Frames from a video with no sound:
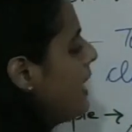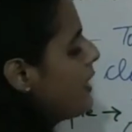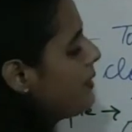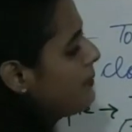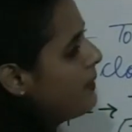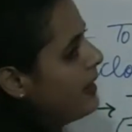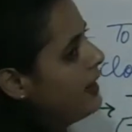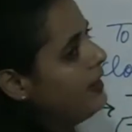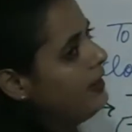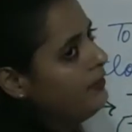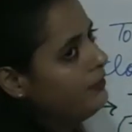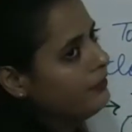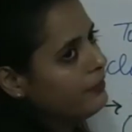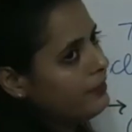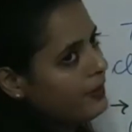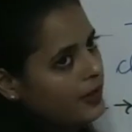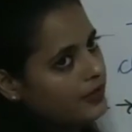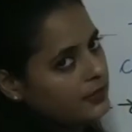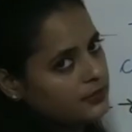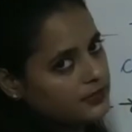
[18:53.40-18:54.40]
are my
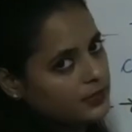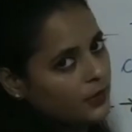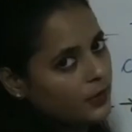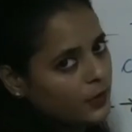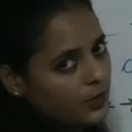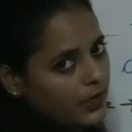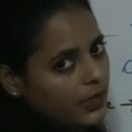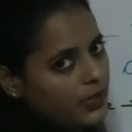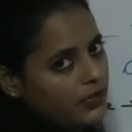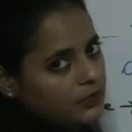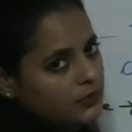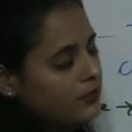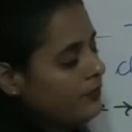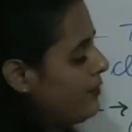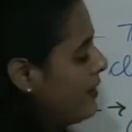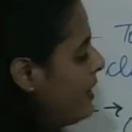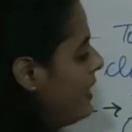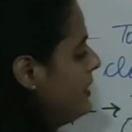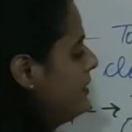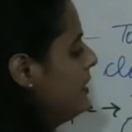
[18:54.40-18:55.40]
friends. Okay. So
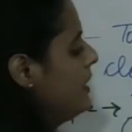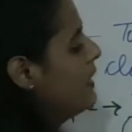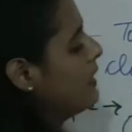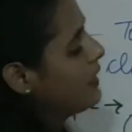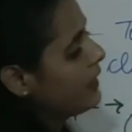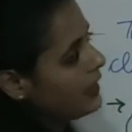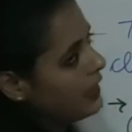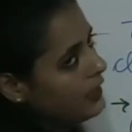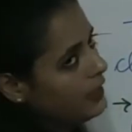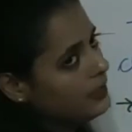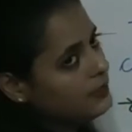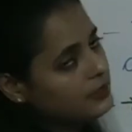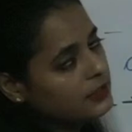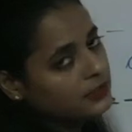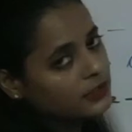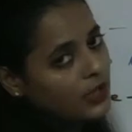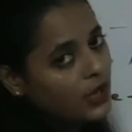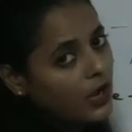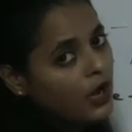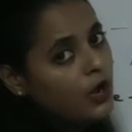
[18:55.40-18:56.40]
friends here again is
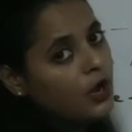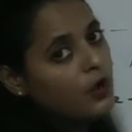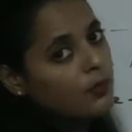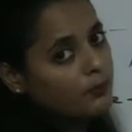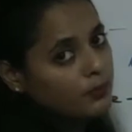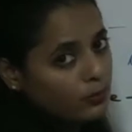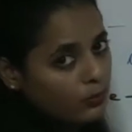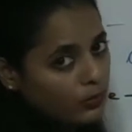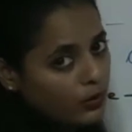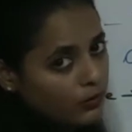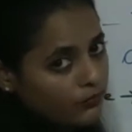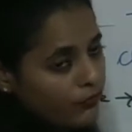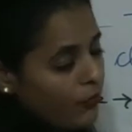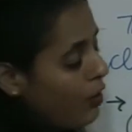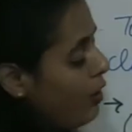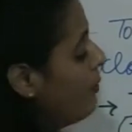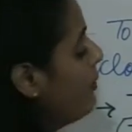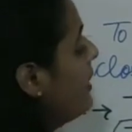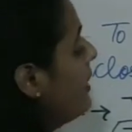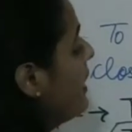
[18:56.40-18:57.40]
in the plural
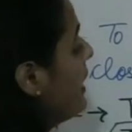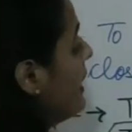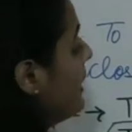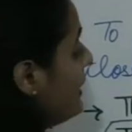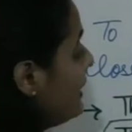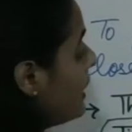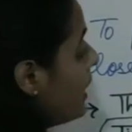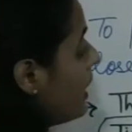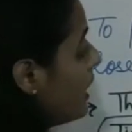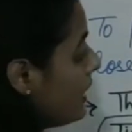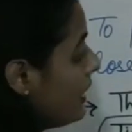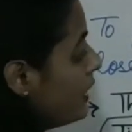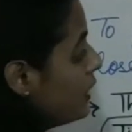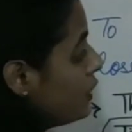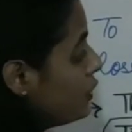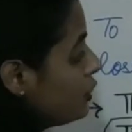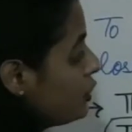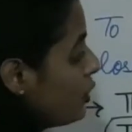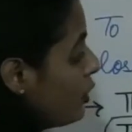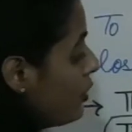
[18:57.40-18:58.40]
form. Here
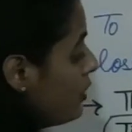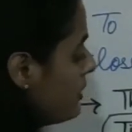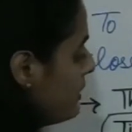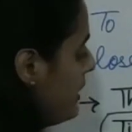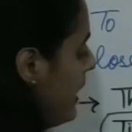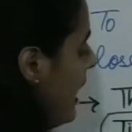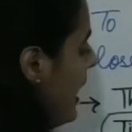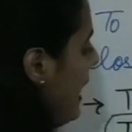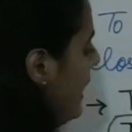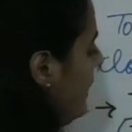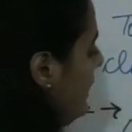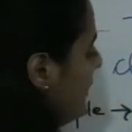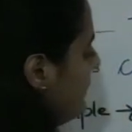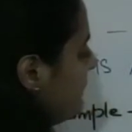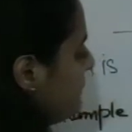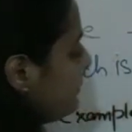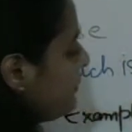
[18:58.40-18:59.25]
it shows that